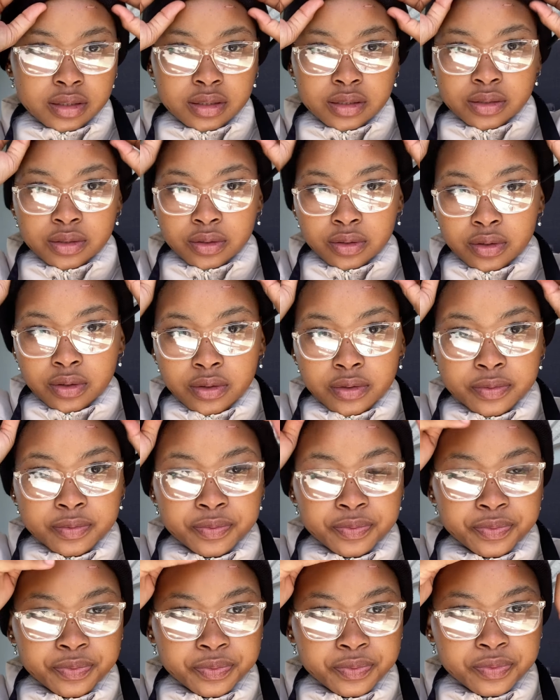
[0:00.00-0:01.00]
It's all no,
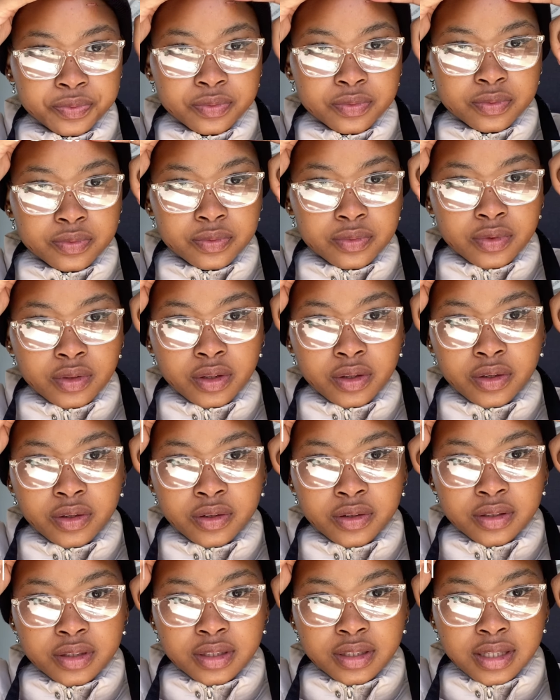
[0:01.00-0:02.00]

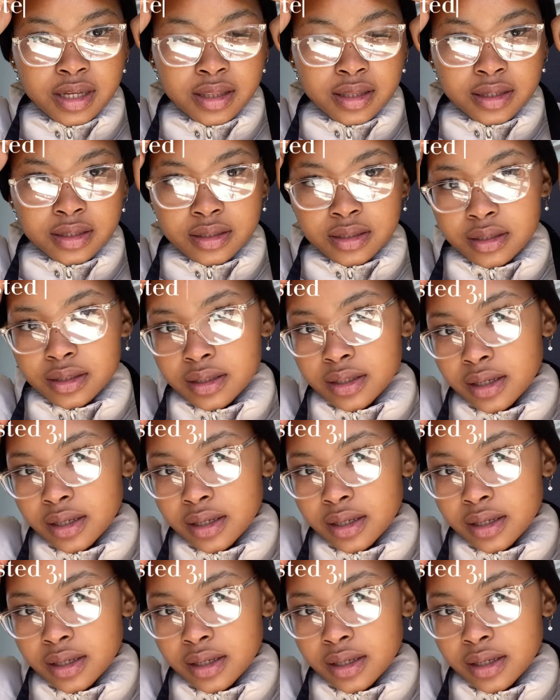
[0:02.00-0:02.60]
this other day,